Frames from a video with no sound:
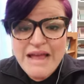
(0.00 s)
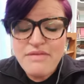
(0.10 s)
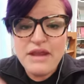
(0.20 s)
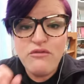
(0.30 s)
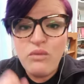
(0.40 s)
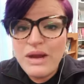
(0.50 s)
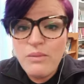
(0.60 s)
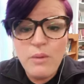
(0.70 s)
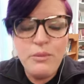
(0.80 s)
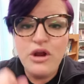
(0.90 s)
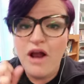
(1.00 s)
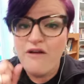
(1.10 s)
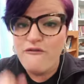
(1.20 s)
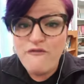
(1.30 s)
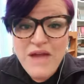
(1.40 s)
that if we will put our
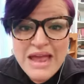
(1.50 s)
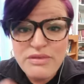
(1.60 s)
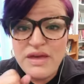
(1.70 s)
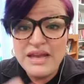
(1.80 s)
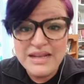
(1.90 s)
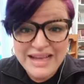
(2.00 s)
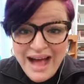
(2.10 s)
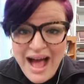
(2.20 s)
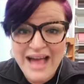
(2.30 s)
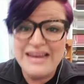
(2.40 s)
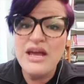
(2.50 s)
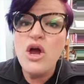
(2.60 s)
faith in God,